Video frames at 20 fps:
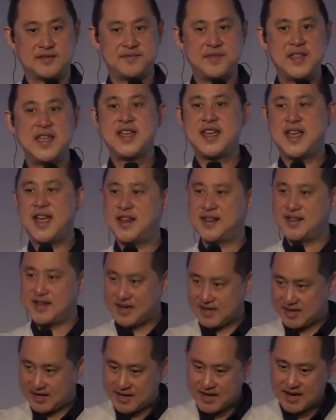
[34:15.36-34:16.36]
and that
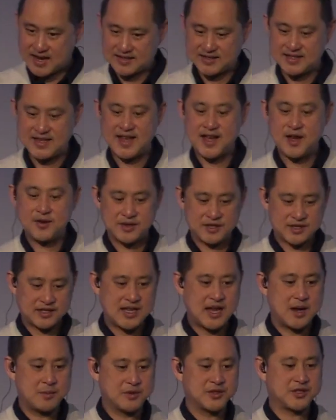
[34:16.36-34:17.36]
he has now
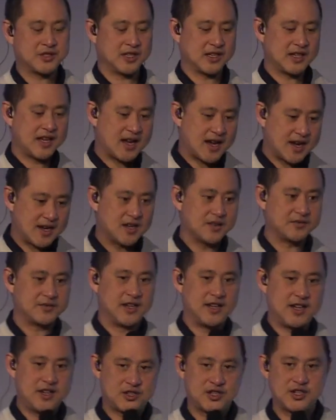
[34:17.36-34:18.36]
established the kind of
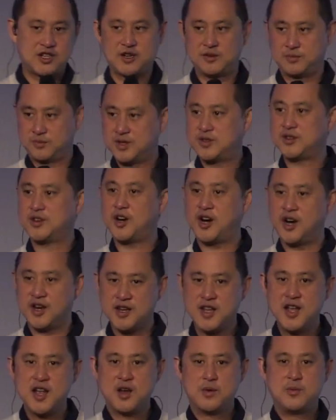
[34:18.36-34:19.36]
relationship with God
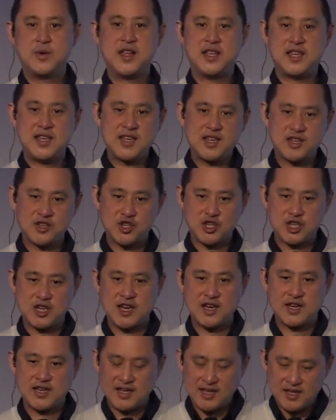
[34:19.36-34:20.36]
where he can share
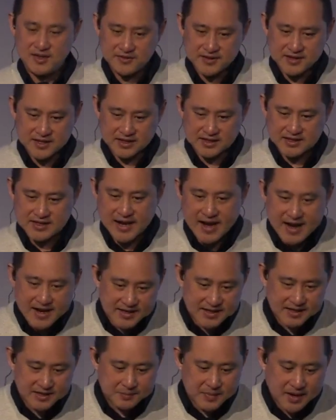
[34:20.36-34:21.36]
even the
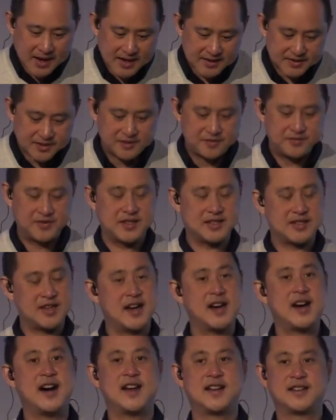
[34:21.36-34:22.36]
darkest parts of his
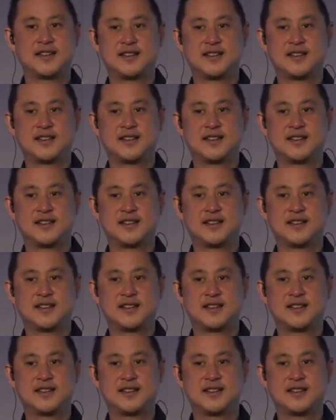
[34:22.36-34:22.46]
heart